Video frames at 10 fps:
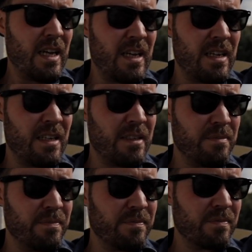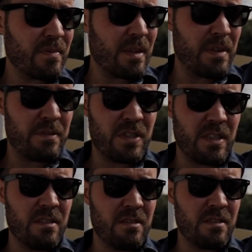Um, I mean, I've
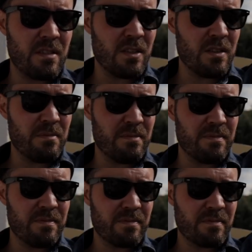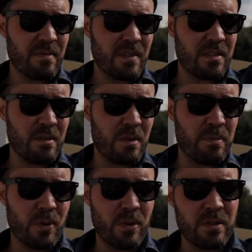seen some some
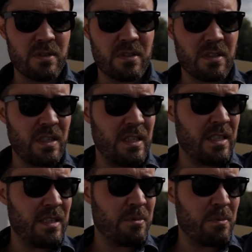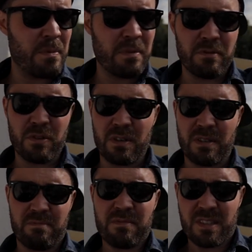reports uh, where people have uh,
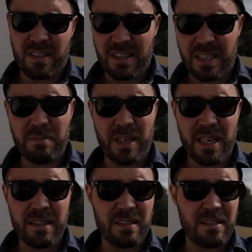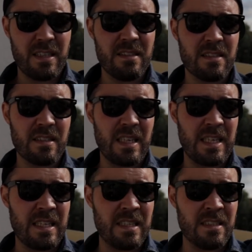snuck in behind the scenes
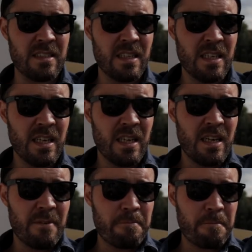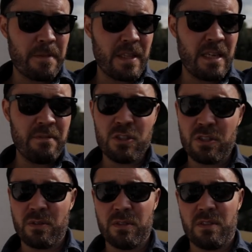and even
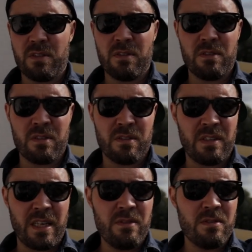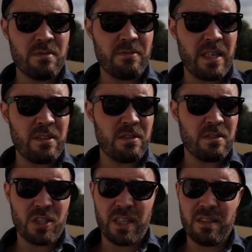just going to, to towns and factories
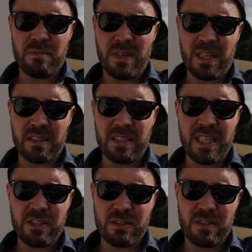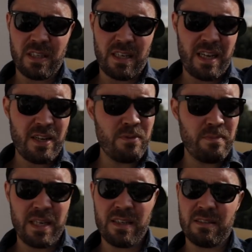in China and Bangladesh and seeing how
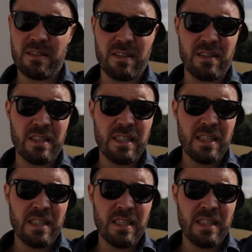bad the